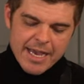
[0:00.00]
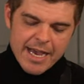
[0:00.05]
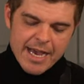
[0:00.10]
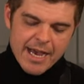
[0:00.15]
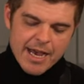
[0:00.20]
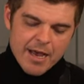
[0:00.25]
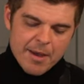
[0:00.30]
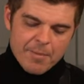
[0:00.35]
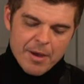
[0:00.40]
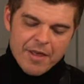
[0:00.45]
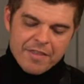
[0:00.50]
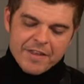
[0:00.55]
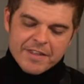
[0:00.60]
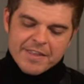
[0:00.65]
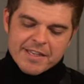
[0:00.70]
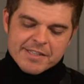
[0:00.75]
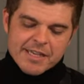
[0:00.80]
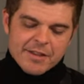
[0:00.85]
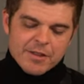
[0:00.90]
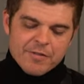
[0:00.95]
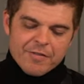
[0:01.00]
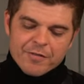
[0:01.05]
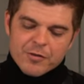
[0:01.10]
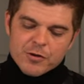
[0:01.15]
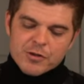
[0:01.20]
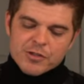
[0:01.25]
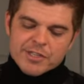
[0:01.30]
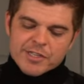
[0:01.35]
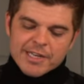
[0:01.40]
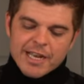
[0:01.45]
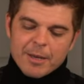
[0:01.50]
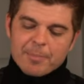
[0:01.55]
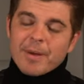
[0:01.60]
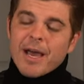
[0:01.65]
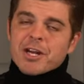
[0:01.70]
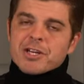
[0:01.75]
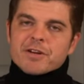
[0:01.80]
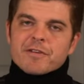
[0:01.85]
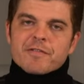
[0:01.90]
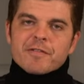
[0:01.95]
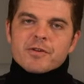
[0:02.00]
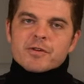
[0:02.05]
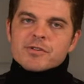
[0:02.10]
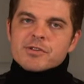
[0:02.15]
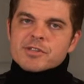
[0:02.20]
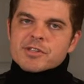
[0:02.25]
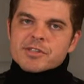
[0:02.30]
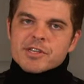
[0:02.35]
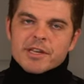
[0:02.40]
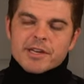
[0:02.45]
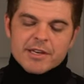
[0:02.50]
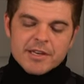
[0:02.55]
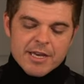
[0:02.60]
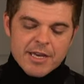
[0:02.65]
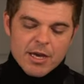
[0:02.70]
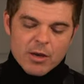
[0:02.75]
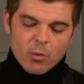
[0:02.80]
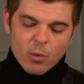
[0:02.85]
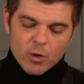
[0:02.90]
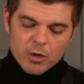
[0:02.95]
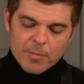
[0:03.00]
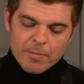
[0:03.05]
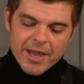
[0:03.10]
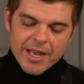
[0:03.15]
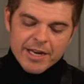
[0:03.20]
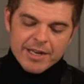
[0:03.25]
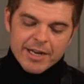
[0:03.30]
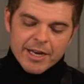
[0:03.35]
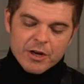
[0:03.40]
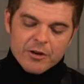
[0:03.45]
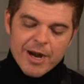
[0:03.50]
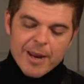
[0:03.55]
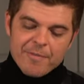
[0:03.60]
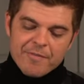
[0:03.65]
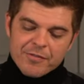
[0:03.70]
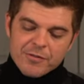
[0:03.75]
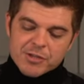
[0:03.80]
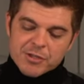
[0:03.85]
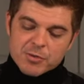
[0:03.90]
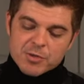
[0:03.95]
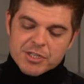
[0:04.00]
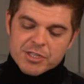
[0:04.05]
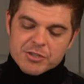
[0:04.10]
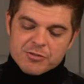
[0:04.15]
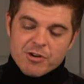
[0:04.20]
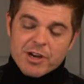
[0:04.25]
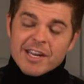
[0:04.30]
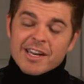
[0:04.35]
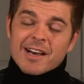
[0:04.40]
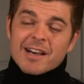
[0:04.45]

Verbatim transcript: Um, I think there's other fruits like passion fruits and watermelon and grapefruits, which is really